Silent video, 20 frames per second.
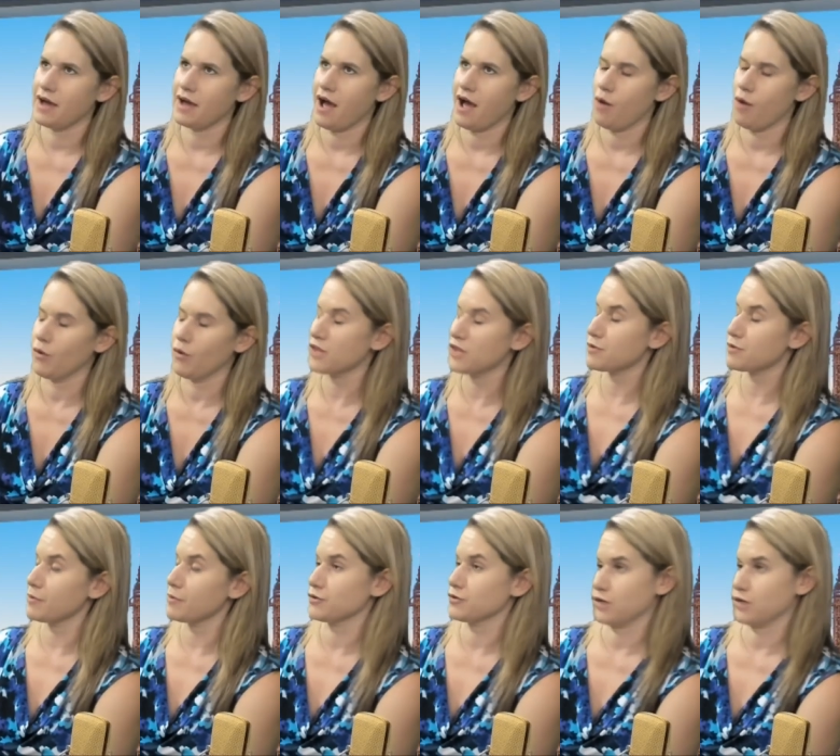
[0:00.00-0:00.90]
uh, once
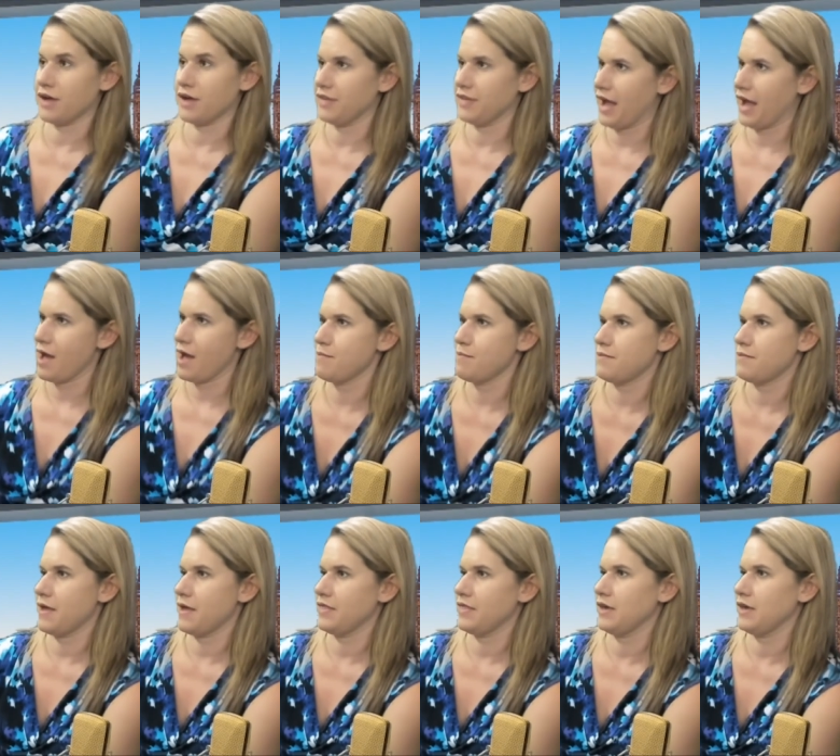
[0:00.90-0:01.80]
people try the app
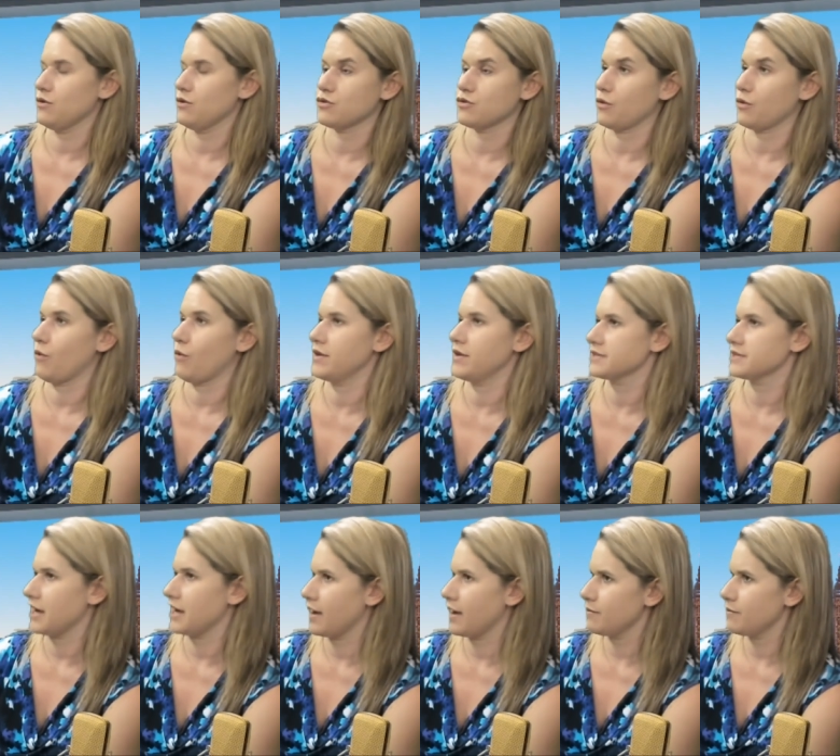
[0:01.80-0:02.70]
and they use it one
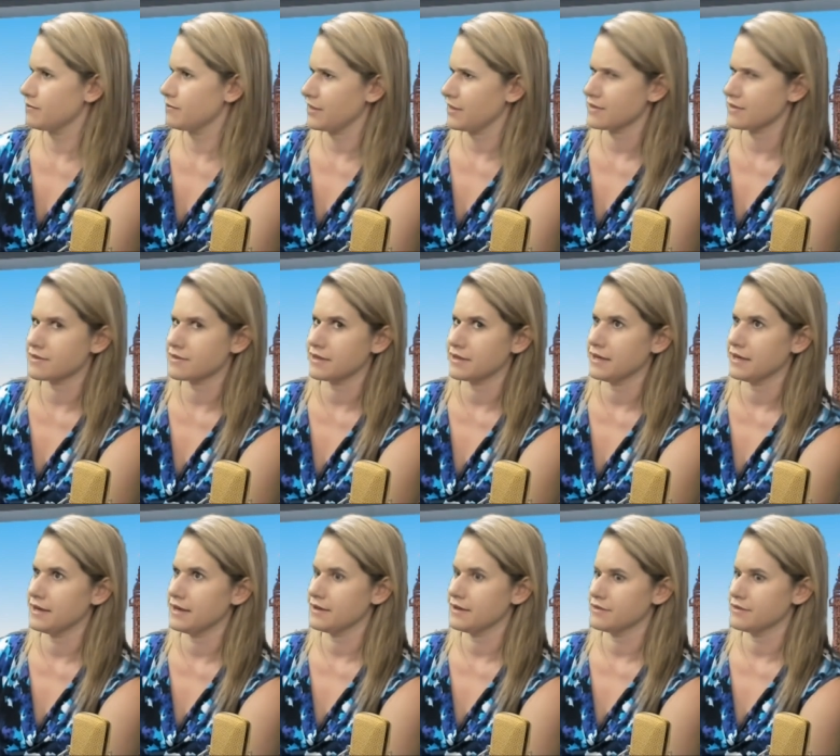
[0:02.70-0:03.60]
time, they mm-hmm.
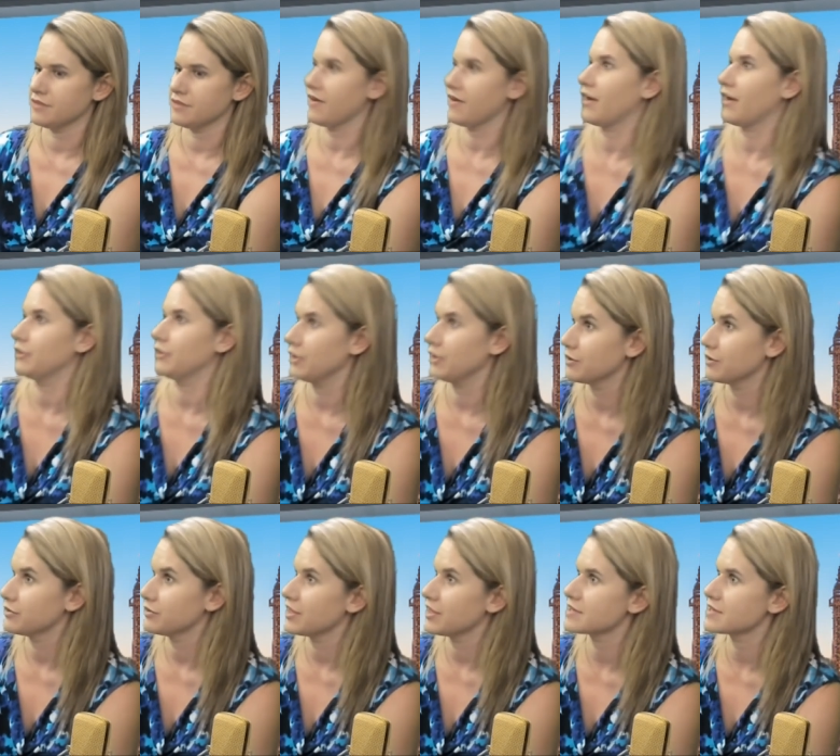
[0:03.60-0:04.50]
see the
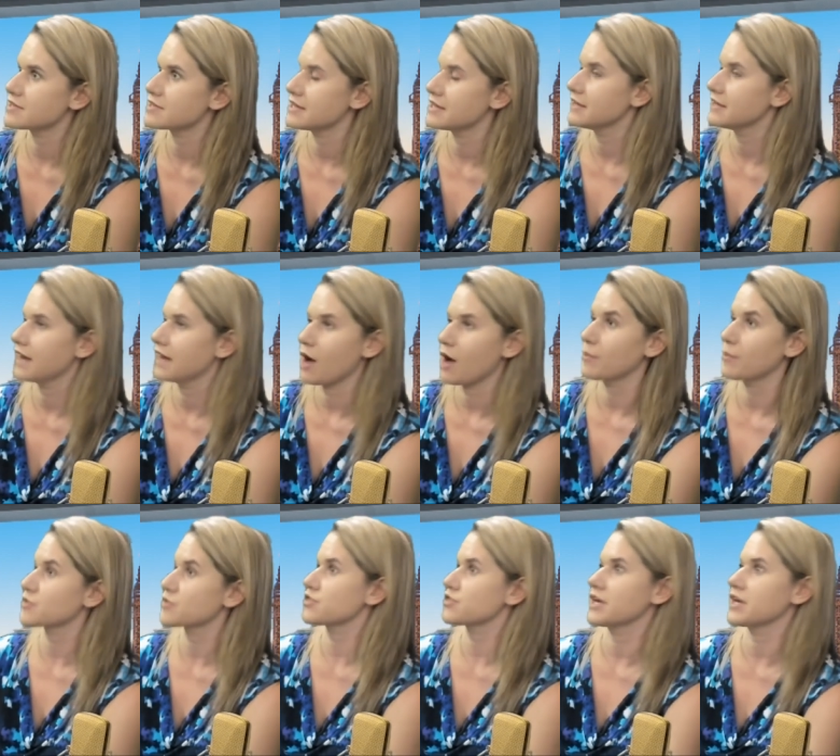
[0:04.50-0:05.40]
value. They see how
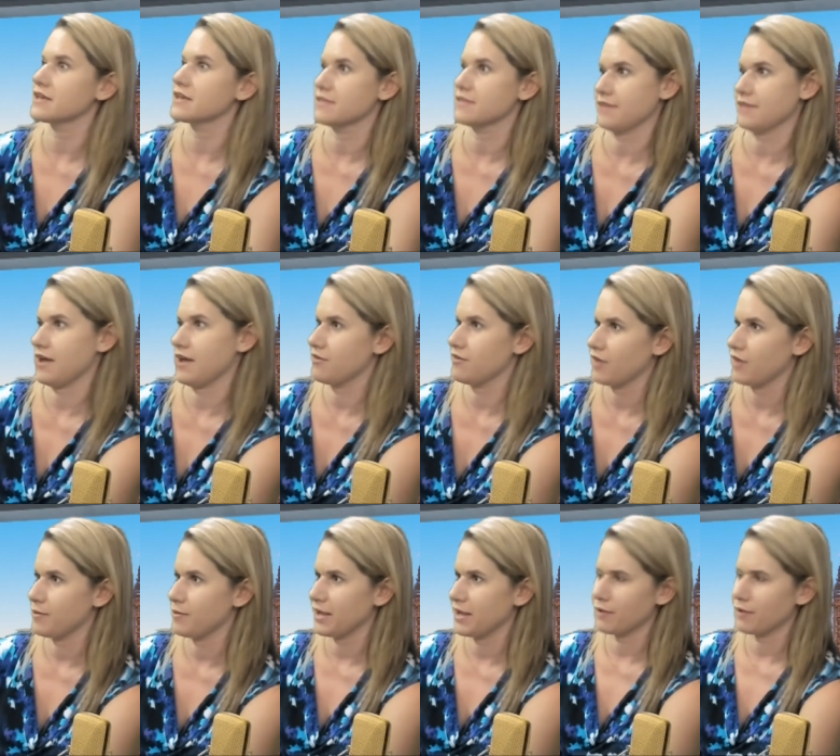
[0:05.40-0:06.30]
much mm-hmm. they can save.
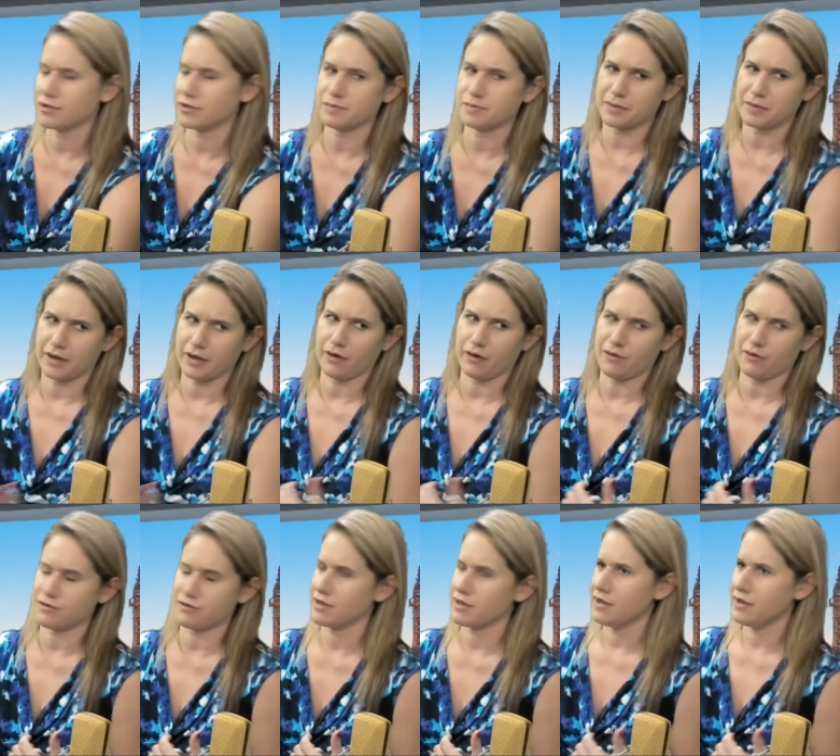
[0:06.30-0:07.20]
I mean, I went to
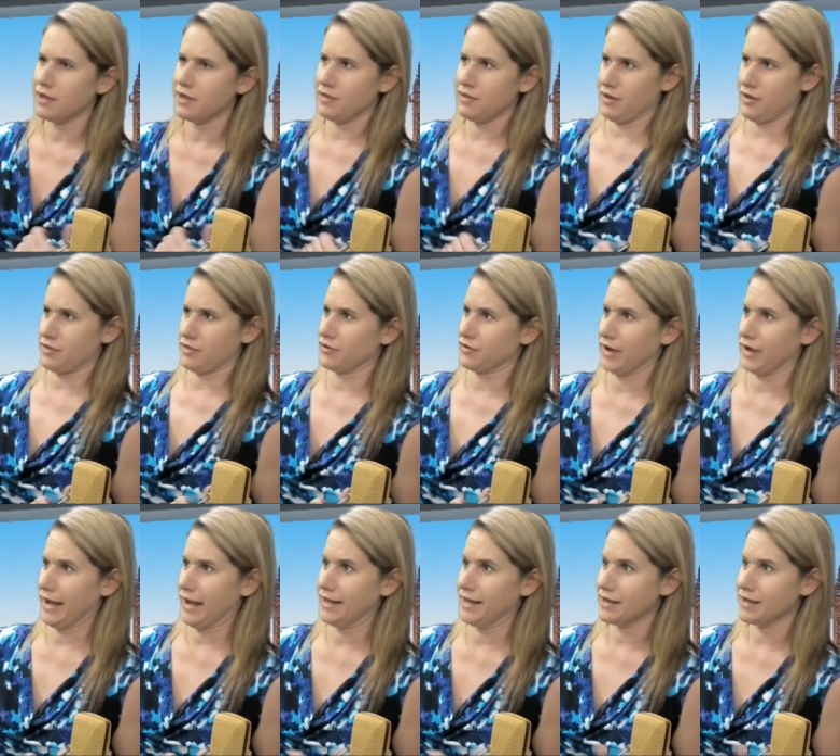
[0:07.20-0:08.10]
Piero's the other
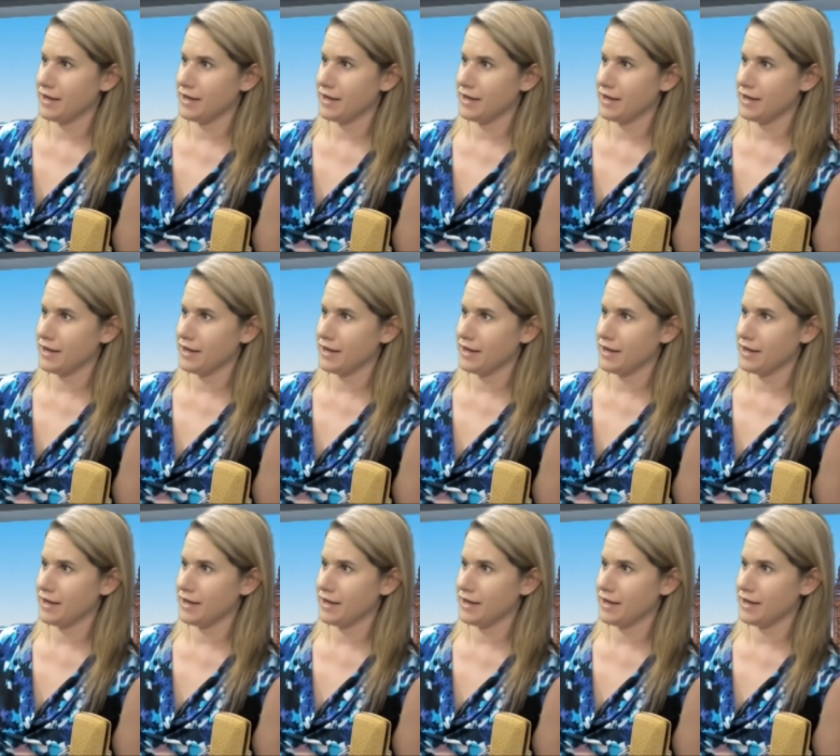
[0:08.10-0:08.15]
night,